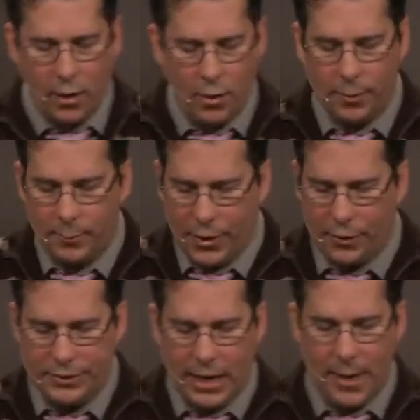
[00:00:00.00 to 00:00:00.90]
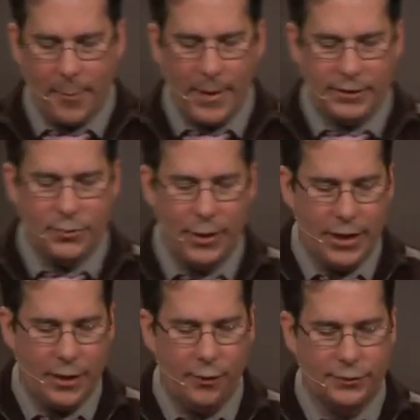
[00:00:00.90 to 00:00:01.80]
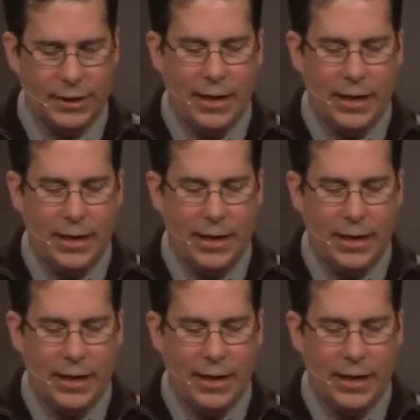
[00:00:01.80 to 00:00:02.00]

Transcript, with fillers: a long period of time, about 20 years,